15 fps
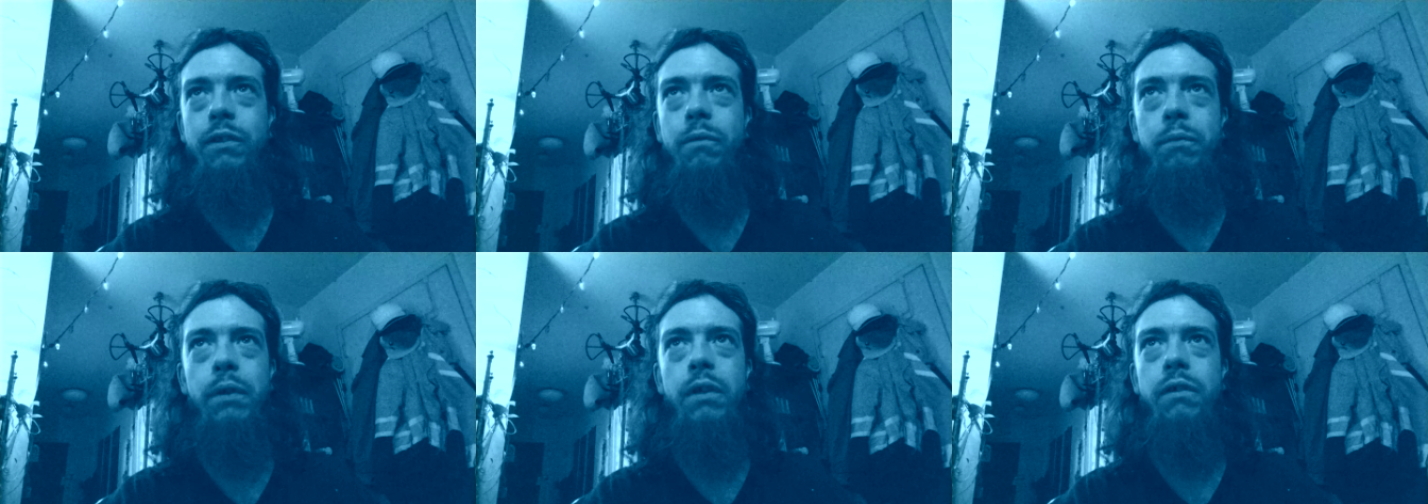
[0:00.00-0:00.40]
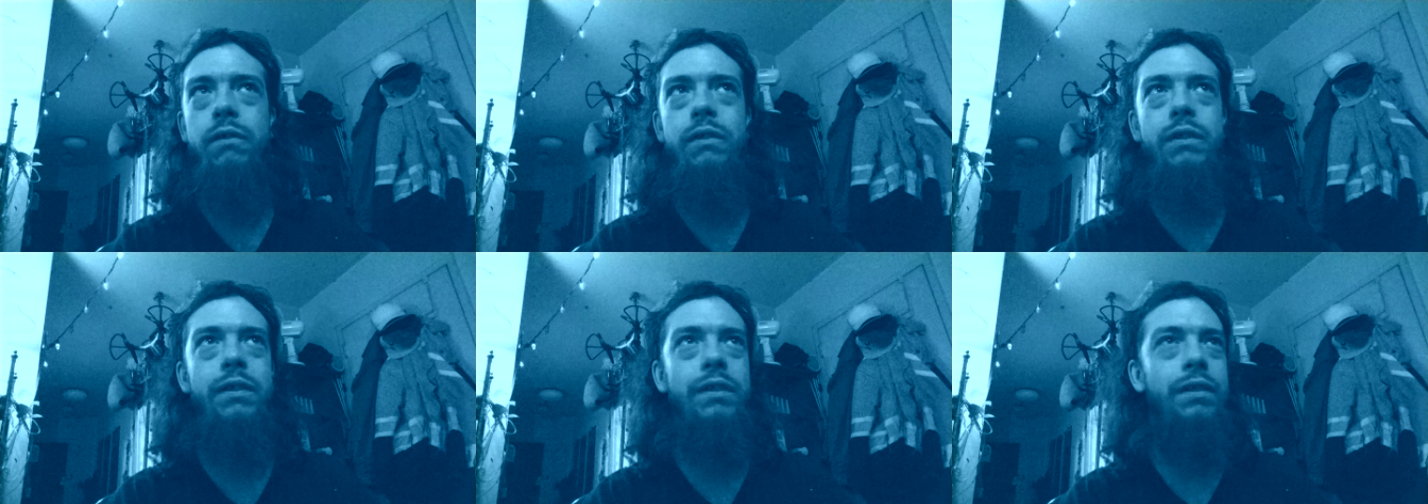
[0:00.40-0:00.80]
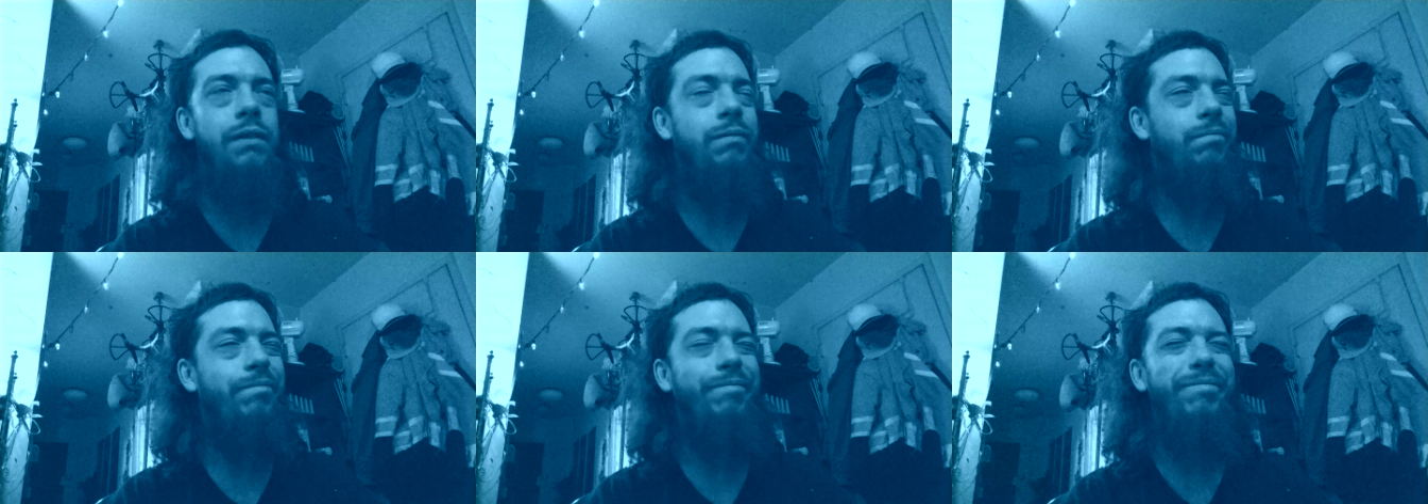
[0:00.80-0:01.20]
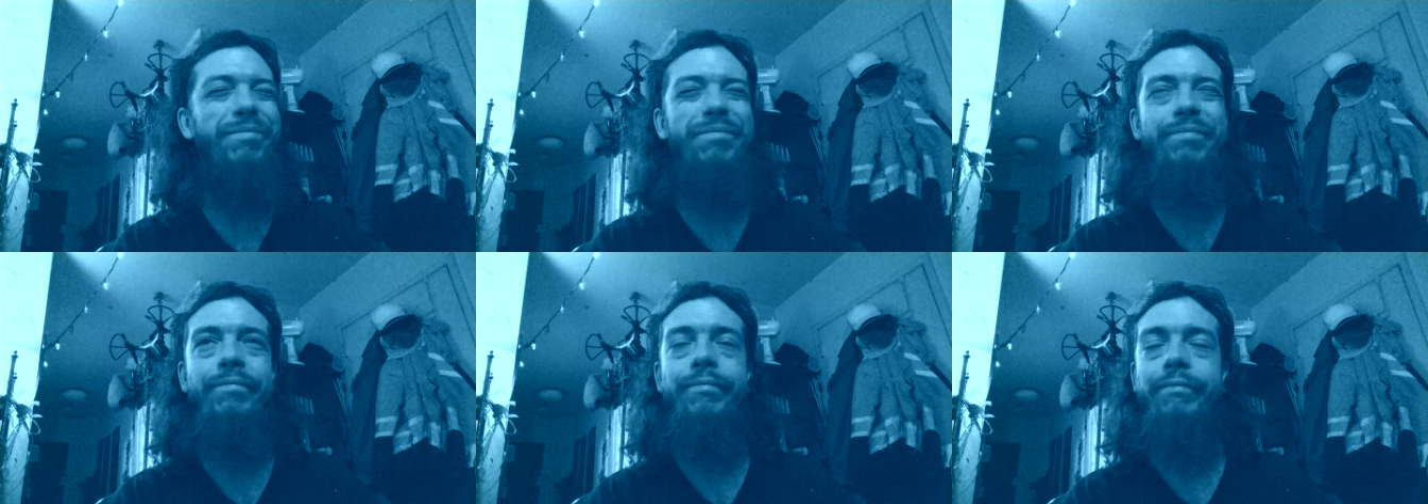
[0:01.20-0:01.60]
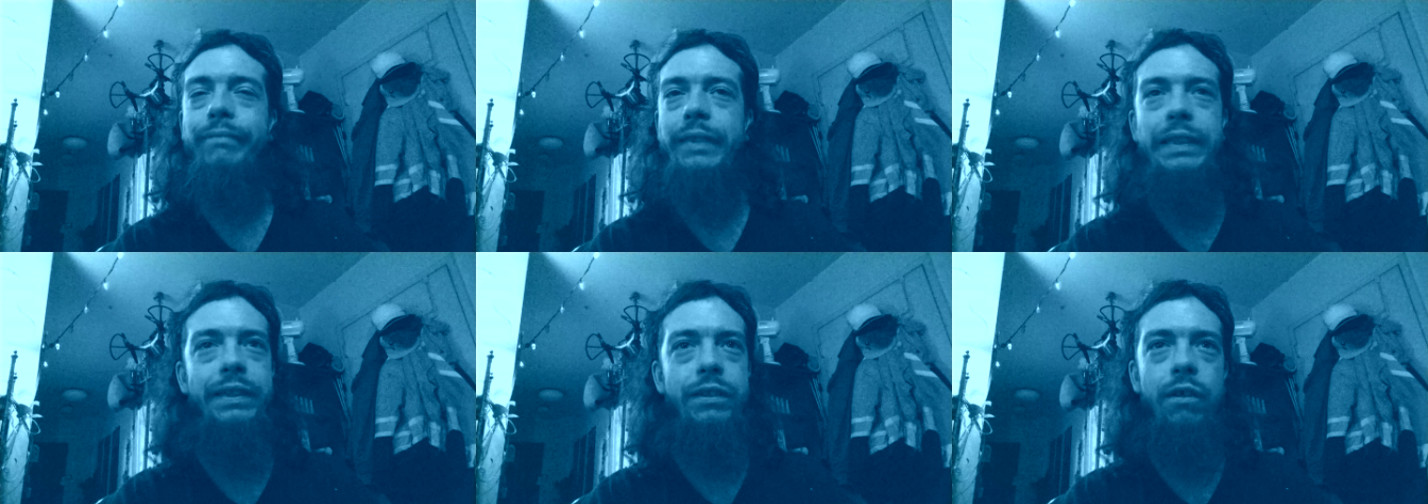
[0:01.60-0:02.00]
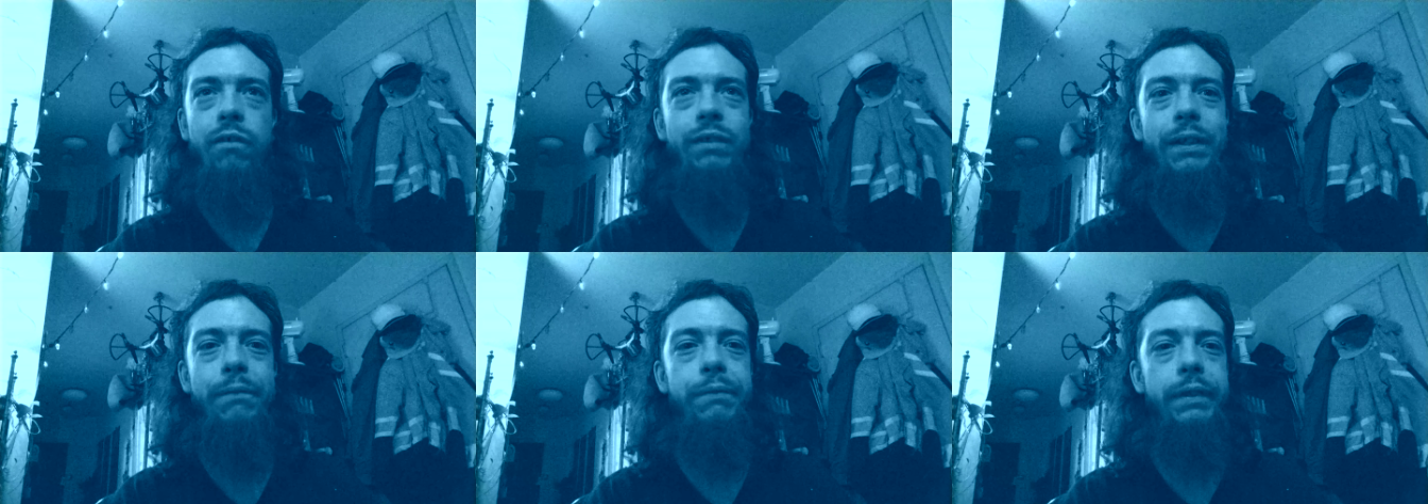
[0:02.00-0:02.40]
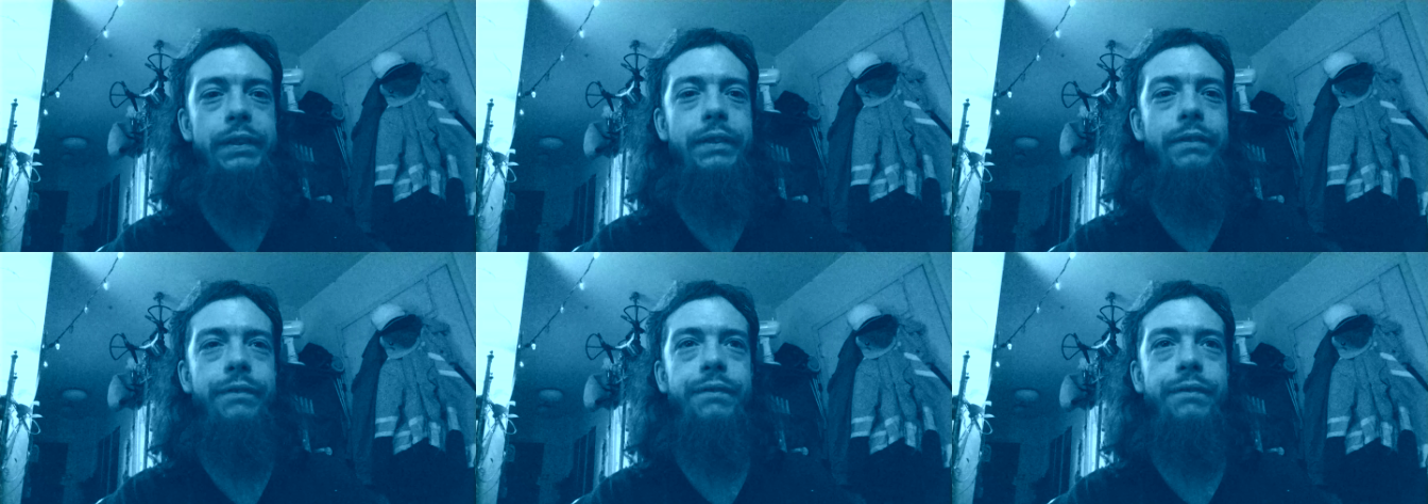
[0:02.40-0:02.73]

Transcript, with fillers: roads, no different.